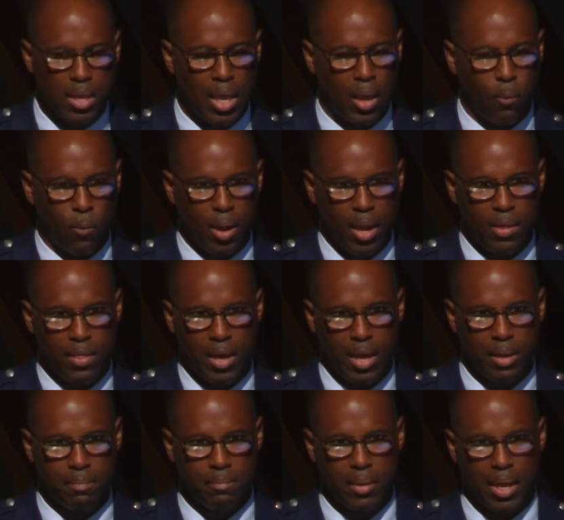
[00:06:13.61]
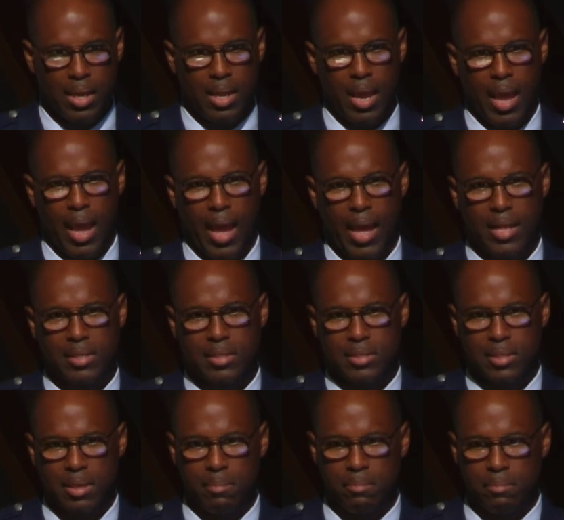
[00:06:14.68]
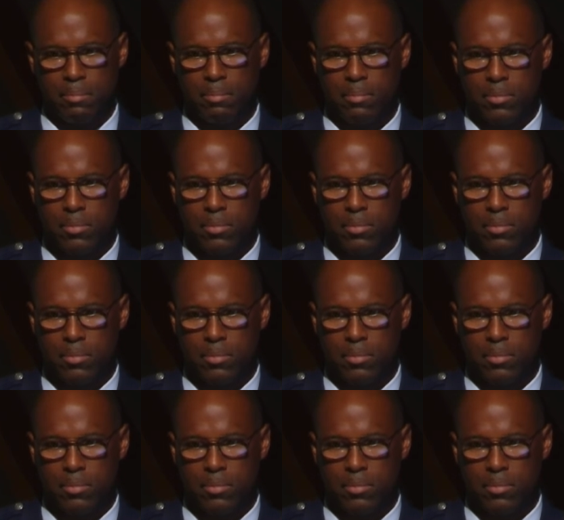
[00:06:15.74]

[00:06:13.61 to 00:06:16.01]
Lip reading: And why that might add some